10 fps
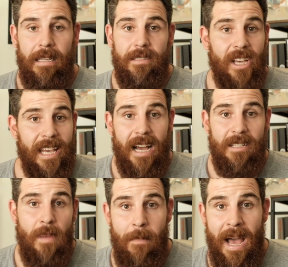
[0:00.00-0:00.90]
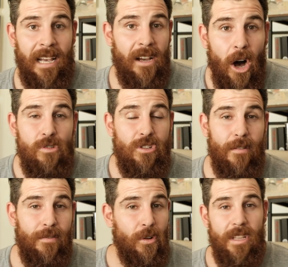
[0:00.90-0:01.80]
So yeah, guys, my main goals
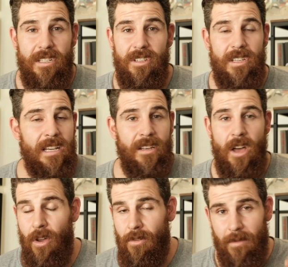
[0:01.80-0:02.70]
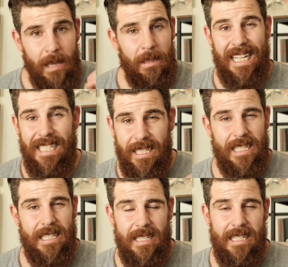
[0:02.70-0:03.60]
overall this year, you know, keep the
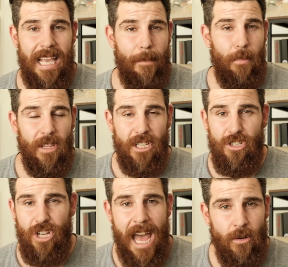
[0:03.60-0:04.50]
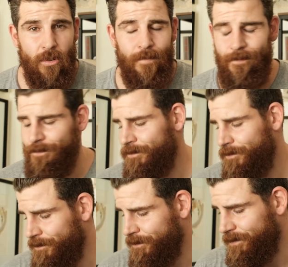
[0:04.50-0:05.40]
consistency up on this channel.
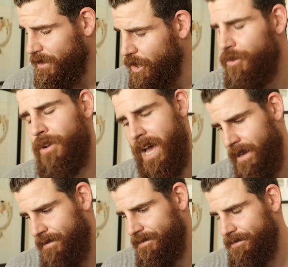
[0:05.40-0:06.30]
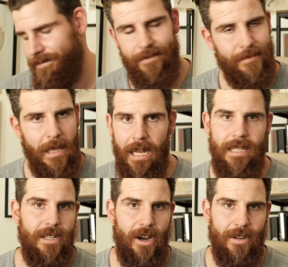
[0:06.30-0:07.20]
Luna, bloody
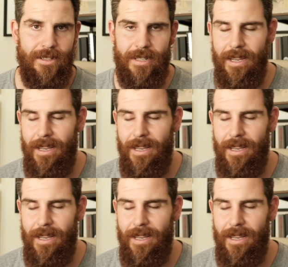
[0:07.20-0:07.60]
dogs.